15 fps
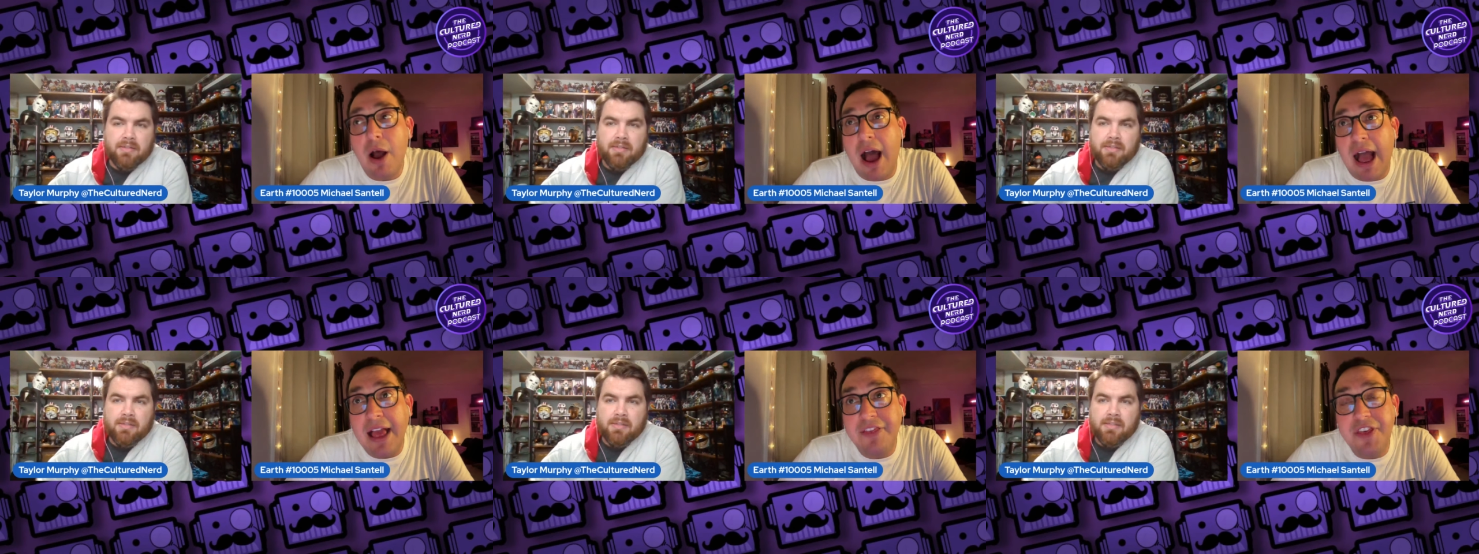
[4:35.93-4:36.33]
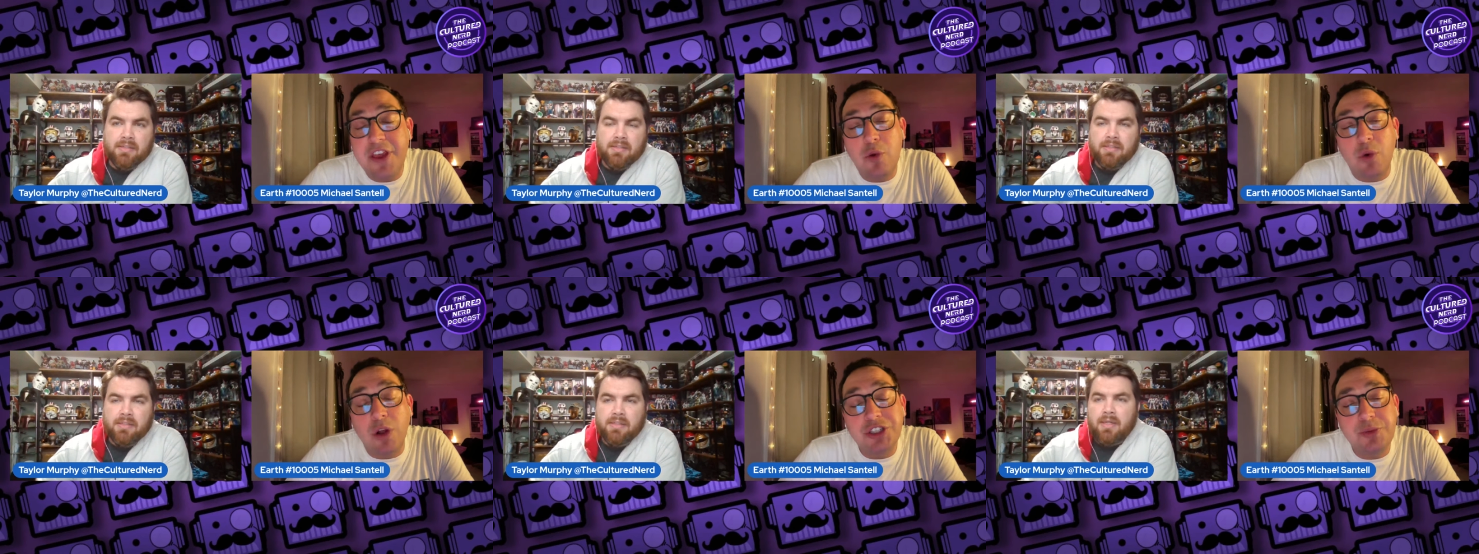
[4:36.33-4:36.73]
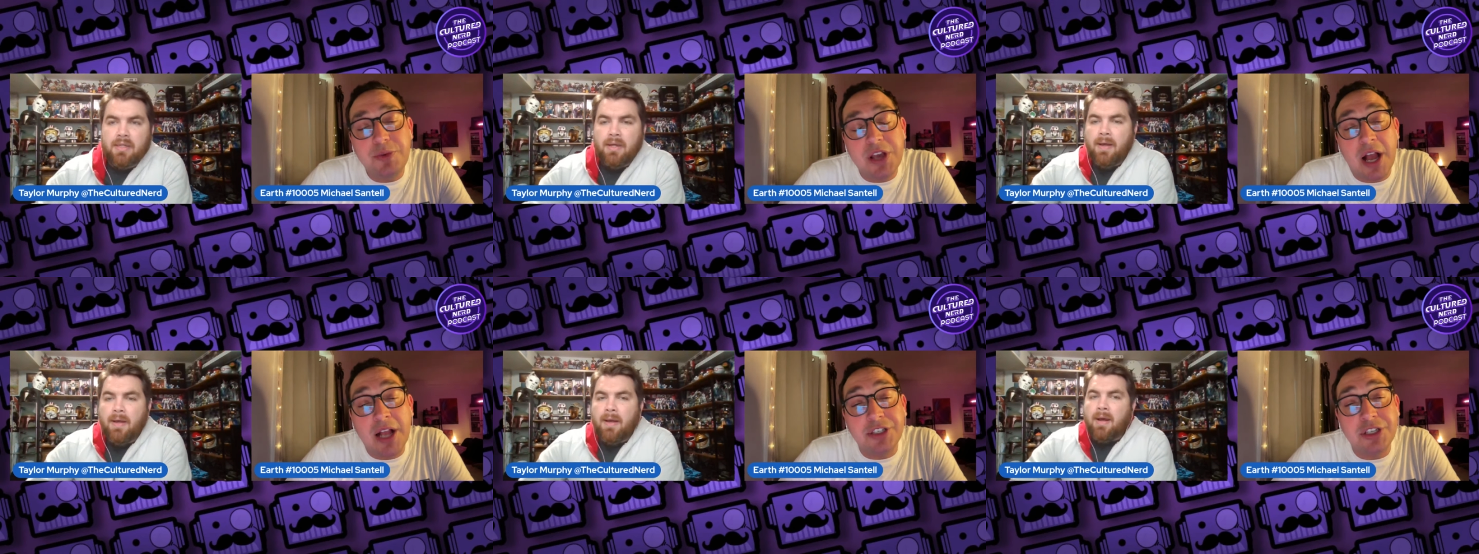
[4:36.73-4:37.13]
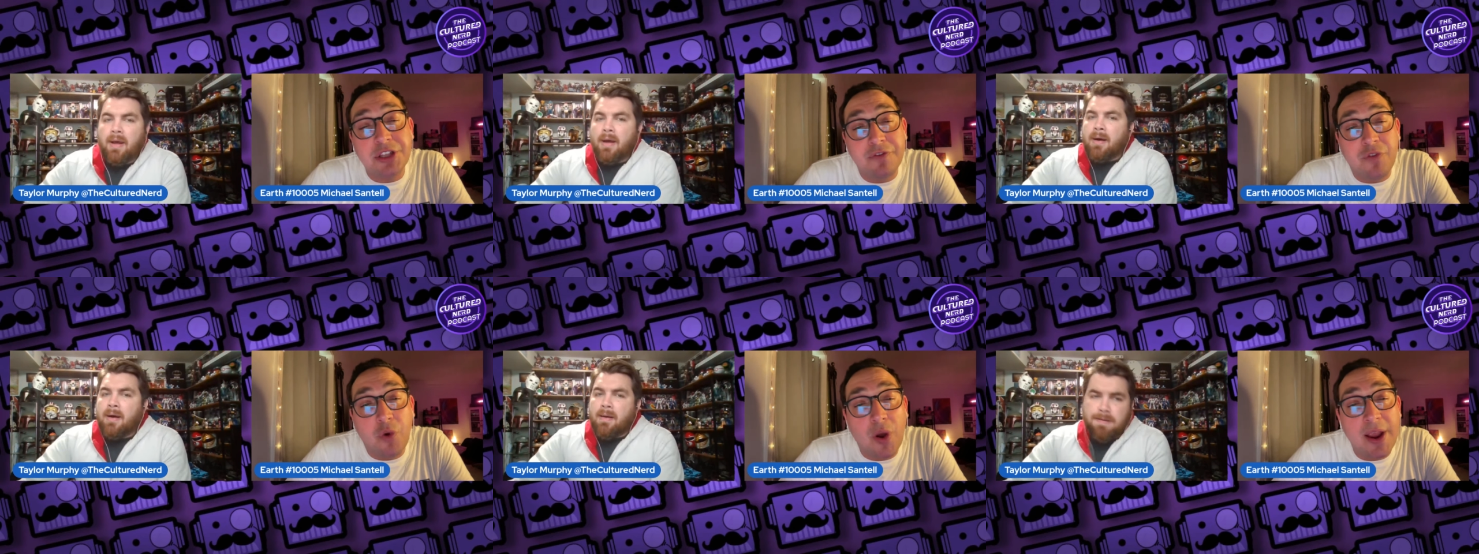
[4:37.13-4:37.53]
Speaker 1: I think once we got to the
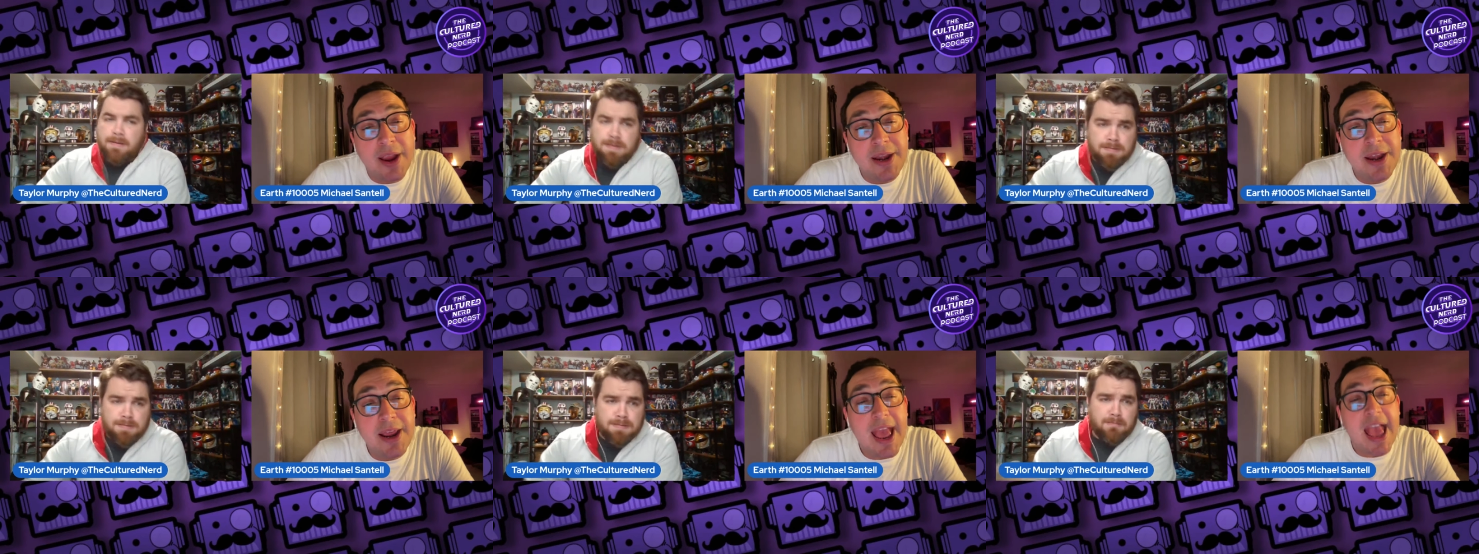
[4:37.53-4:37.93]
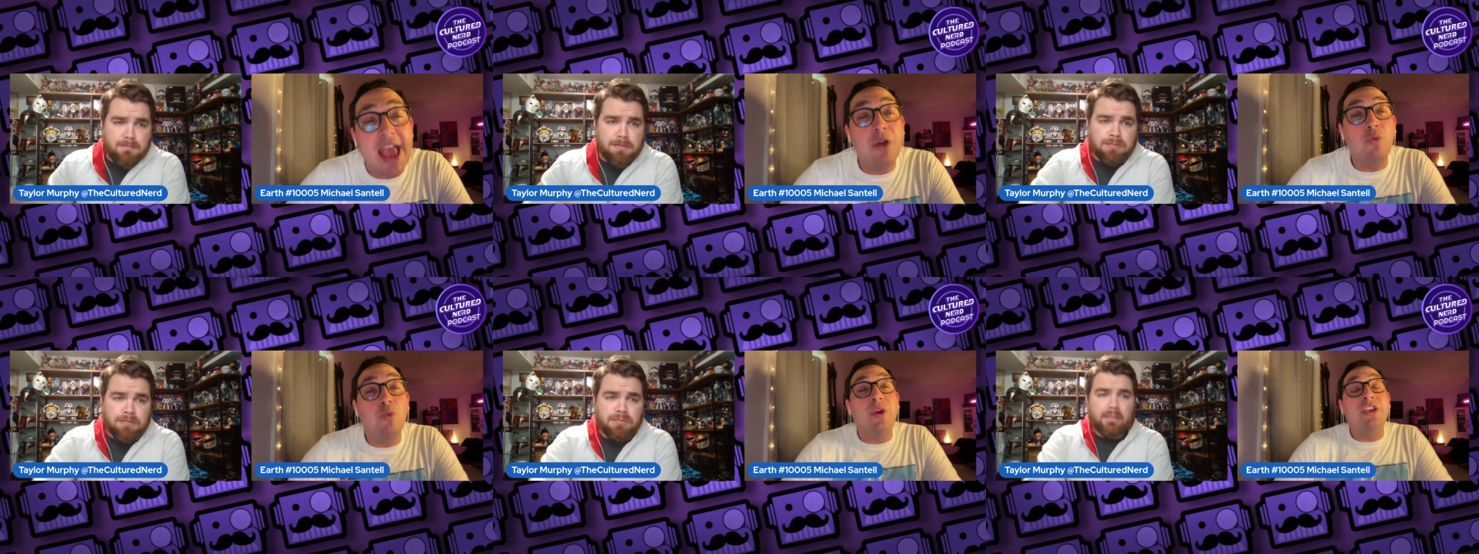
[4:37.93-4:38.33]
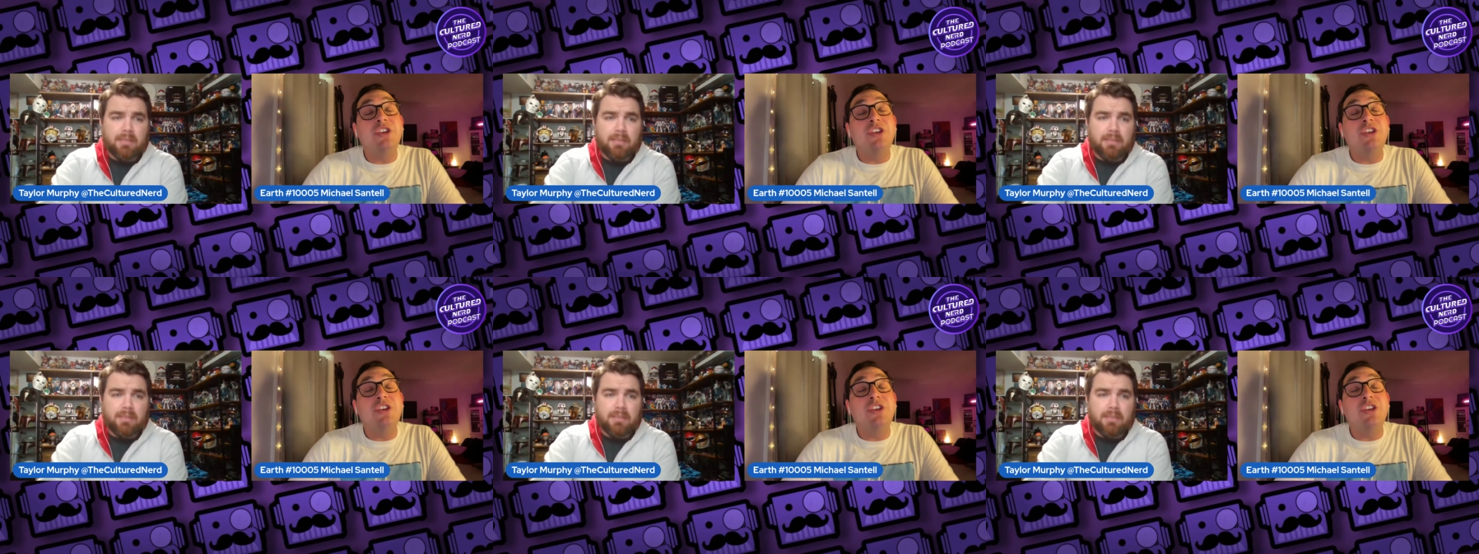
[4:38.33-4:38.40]
void and we